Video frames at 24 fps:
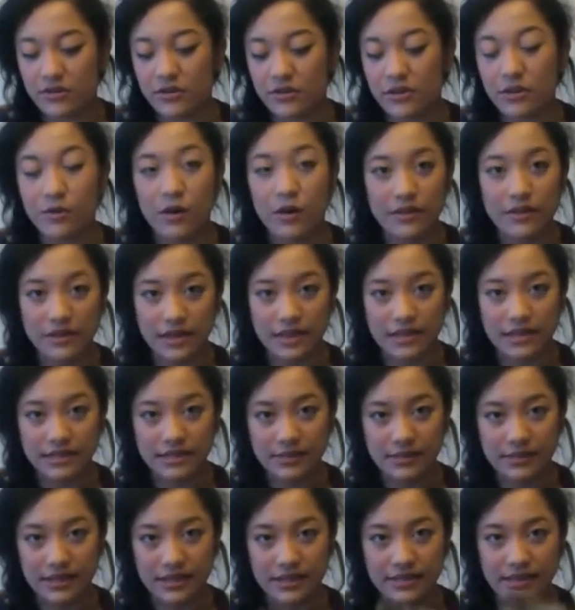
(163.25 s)
you want these to
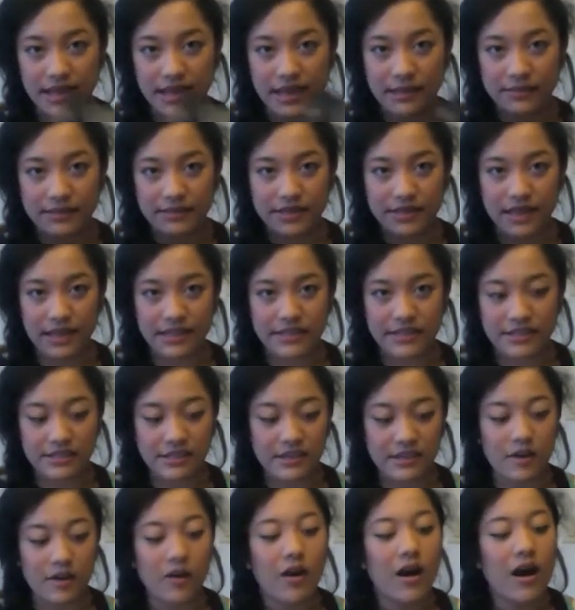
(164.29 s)
be the same size
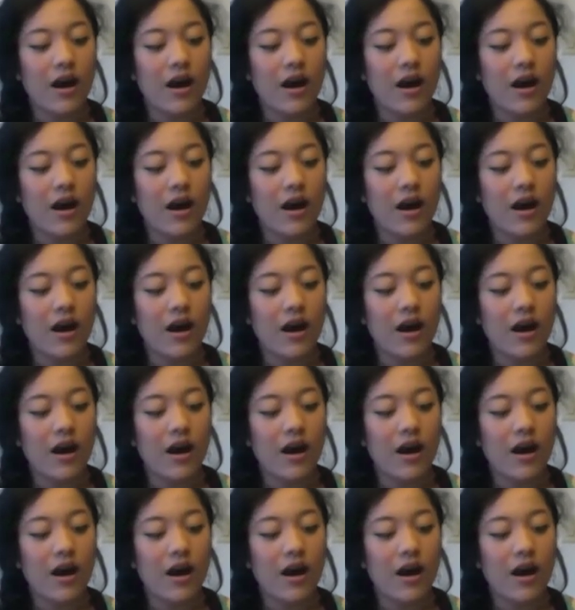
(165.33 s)
too.